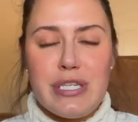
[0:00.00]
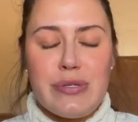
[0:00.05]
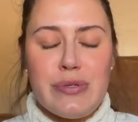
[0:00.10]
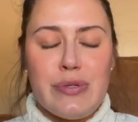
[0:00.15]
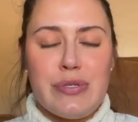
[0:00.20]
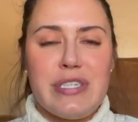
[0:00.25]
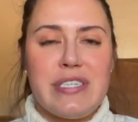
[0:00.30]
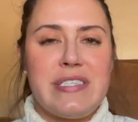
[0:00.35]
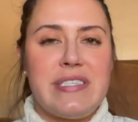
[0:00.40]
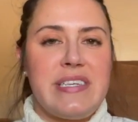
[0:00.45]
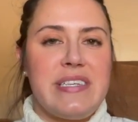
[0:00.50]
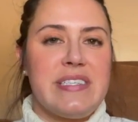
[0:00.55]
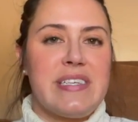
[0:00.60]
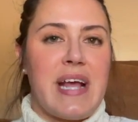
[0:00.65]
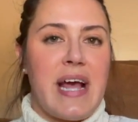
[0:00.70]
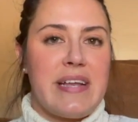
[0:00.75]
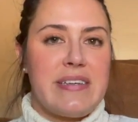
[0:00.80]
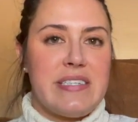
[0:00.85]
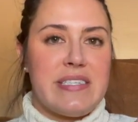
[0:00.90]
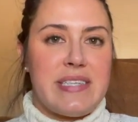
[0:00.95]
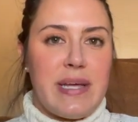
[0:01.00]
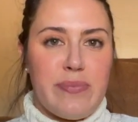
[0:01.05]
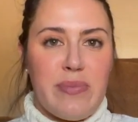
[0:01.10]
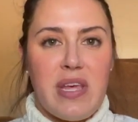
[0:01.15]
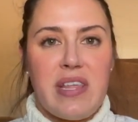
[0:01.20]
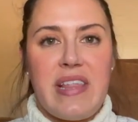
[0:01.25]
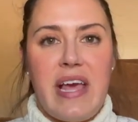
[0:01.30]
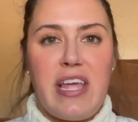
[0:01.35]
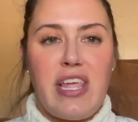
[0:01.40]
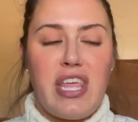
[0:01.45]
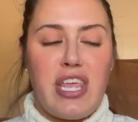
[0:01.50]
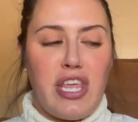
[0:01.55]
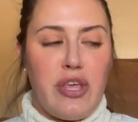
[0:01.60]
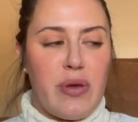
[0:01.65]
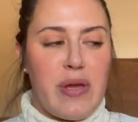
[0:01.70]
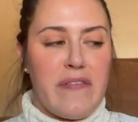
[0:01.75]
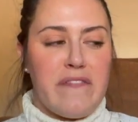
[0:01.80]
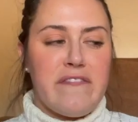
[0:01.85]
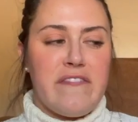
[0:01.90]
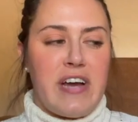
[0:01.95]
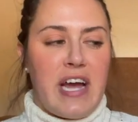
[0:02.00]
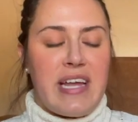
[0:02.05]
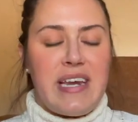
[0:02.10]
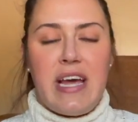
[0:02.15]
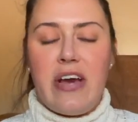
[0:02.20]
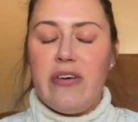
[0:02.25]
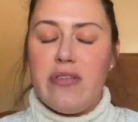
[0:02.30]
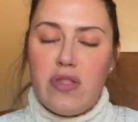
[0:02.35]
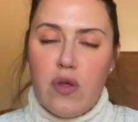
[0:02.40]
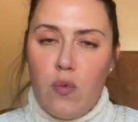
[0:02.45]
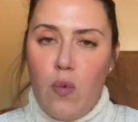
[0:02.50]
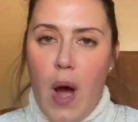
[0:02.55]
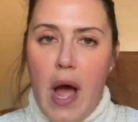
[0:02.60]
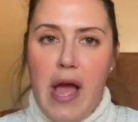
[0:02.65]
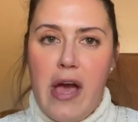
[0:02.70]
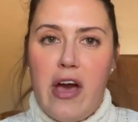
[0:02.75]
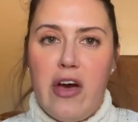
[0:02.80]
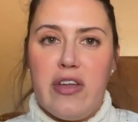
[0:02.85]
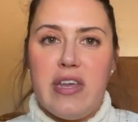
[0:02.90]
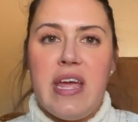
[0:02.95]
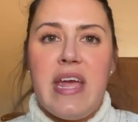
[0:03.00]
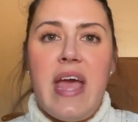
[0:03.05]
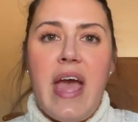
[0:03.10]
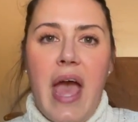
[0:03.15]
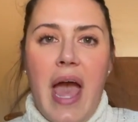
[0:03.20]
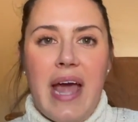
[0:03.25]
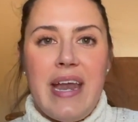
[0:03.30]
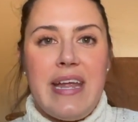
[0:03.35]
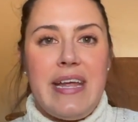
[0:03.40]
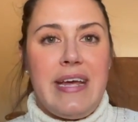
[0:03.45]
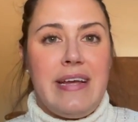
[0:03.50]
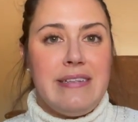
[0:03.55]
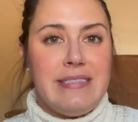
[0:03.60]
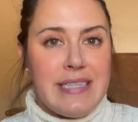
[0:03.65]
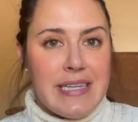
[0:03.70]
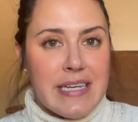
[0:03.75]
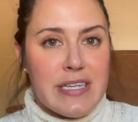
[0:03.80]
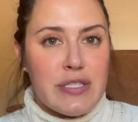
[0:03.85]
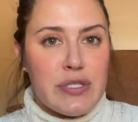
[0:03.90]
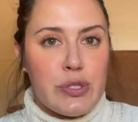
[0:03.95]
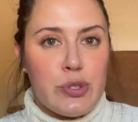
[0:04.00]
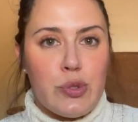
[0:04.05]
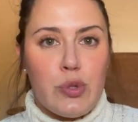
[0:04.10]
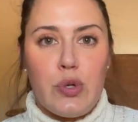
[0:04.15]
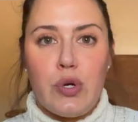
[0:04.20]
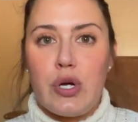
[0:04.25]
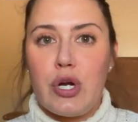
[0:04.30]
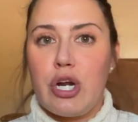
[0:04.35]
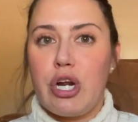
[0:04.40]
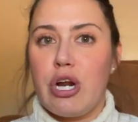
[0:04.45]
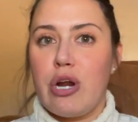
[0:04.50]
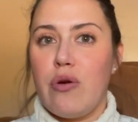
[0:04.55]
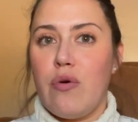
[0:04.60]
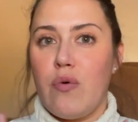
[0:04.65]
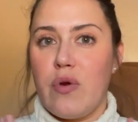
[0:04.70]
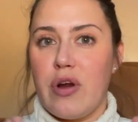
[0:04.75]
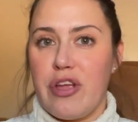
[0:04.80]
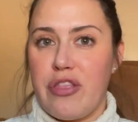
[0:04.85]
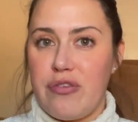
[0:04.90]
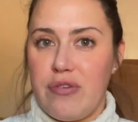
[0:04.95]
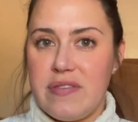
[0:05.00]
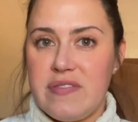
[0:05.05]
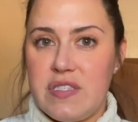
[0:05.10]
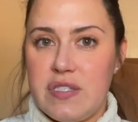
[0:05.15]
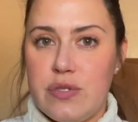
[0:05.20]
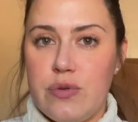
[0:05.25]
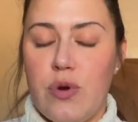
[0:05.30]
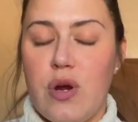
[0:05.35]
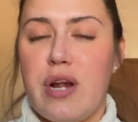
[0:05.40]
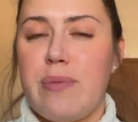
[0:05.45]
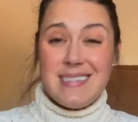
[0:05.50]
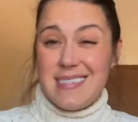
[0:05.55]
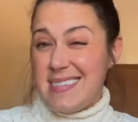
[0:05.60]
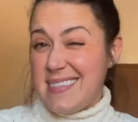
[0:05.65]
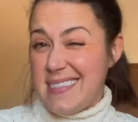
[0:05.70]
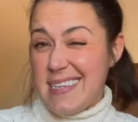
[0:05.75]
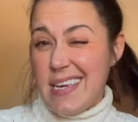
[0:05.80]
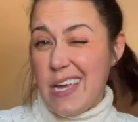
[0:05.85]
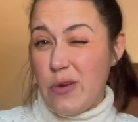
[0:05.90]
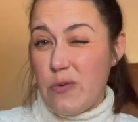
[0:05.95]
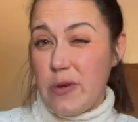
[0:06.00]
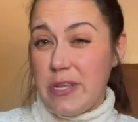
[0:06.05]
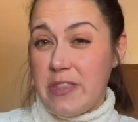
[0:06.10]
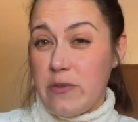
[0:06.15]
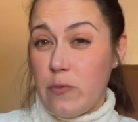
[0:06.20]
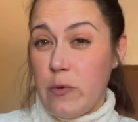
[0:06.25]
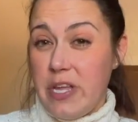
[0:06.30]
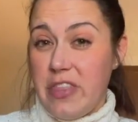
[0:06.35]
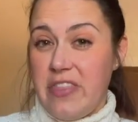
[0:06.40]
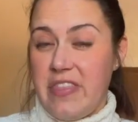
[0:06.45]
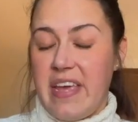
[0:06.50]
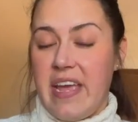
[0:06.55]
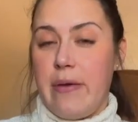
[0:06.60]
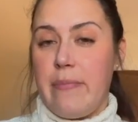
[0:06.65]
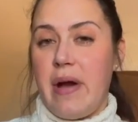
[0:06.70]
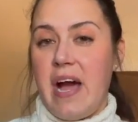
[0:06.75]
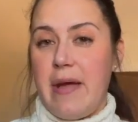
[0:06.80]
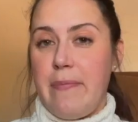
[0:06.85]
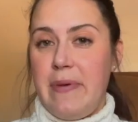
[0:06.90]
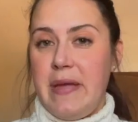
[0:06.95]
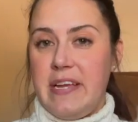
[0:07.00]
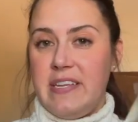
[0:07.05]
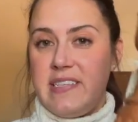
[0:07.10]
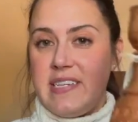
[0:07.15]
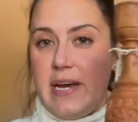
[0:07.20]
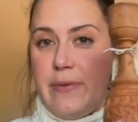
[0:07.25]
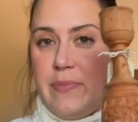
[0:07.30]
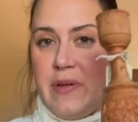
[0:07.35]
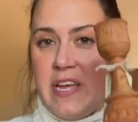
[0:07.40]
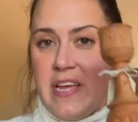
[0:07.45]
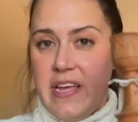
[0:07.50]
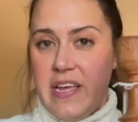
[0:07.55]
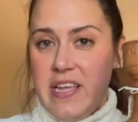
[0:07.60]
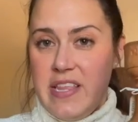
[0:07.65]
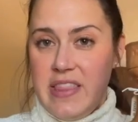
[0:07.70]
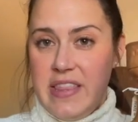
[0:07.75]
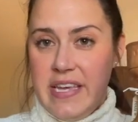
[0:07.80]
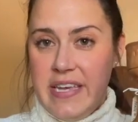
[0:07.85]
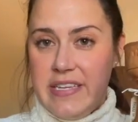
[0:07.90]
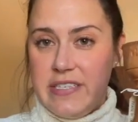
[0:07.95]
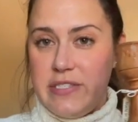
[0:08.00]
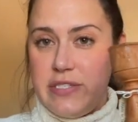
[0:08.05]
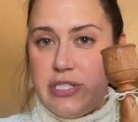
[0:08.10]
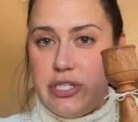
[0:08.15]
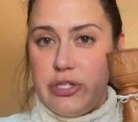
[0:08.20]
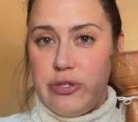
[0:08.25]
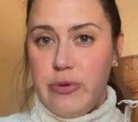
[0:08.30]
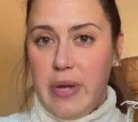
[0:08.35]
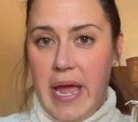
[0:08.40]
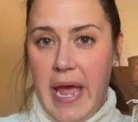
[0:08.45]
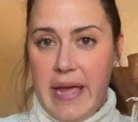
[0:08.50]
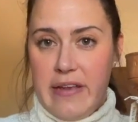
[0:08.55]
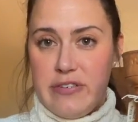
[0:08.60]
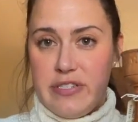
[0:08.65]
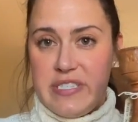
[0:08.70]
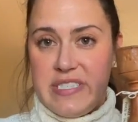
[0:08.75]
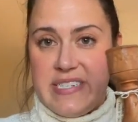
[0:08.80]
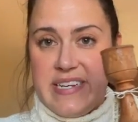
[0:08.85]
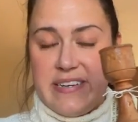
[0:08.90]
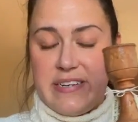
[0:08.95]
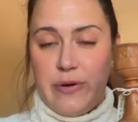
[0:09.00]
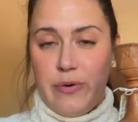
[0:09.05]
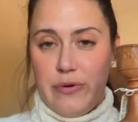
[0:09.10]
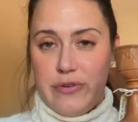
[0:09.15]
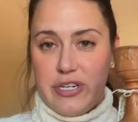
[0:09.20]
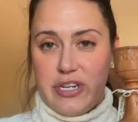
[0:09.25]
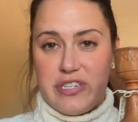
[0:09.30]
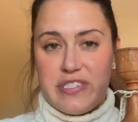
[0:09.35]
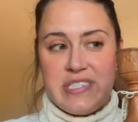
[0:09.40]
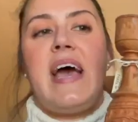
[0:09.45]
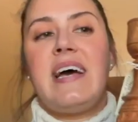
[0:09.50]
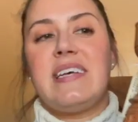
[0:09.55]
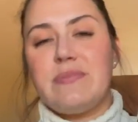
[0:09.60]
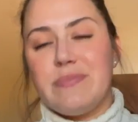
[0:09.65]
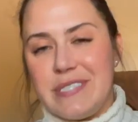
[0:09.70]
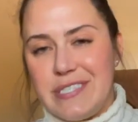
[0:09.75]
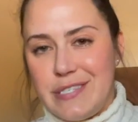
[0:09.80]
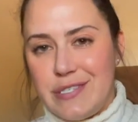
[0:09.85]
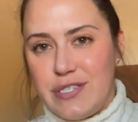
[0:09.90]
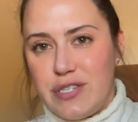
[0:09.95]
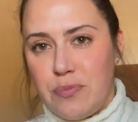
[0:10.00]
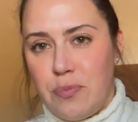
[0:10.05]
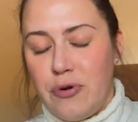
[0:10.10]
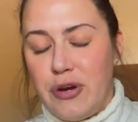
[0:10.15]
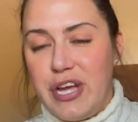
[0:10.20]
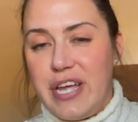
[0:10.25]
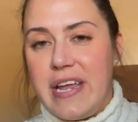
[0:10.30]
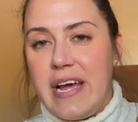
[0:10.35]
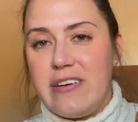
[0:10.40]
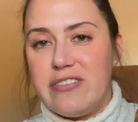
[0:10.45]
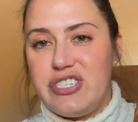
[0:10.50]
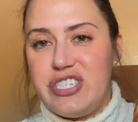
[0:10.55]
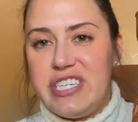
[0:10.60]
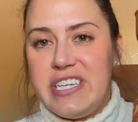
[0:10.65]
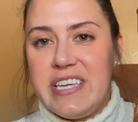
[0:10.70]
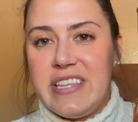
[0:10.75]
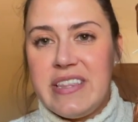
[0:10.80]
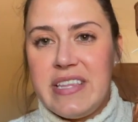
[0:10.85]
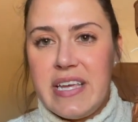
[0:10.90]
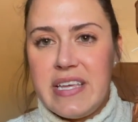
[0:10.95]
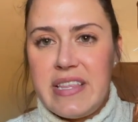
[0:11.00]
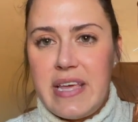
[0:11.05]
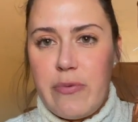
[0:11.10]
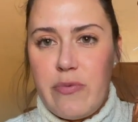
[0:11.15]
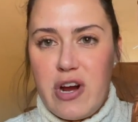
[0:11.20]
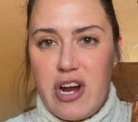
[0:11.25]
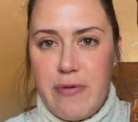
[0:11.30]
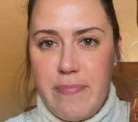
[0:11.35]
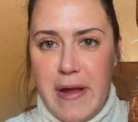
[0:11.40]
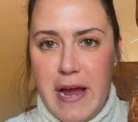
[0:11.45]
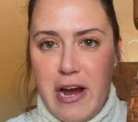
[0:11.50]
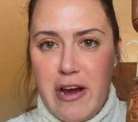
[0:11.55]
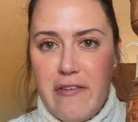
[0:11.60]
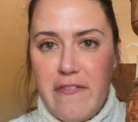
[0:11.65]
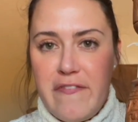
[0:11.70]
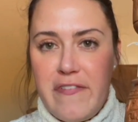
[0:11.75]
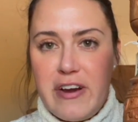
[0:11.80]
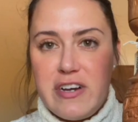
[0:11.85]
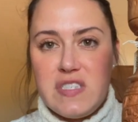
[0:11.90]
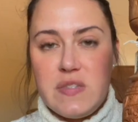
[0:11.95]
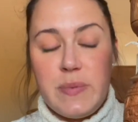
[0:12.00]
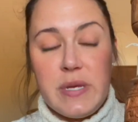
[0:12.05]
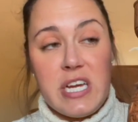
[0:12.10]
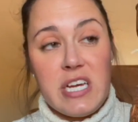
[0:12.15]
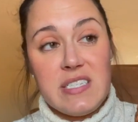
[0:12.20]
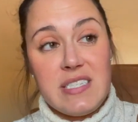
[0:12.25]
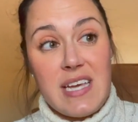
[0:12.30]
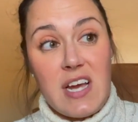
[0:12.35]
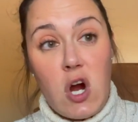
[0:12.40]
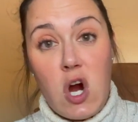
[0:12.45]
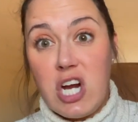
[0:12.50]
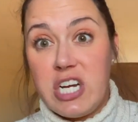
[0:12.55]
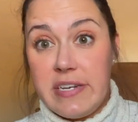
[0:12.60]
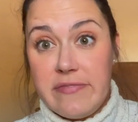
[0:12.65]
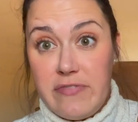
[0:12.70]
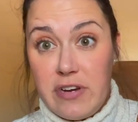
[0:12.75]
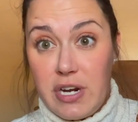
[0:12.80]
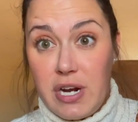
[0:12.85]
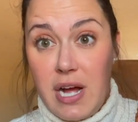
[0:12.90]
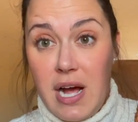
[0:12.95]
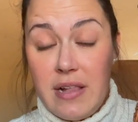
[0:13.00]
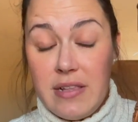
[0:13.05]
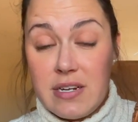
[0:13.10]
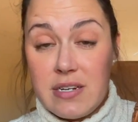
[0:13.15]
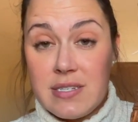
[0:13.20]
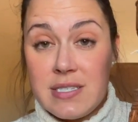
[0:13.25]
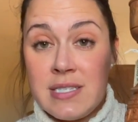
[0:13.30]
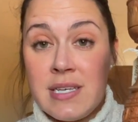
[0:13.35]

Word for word: cool to see kind of something that you can find out in the wild at an antique store or a thrift store. Sticking with the wood theme, I picked up these two candlestick holders. As my sister pointed out, she didn't think they were a pair at first because they are different colors,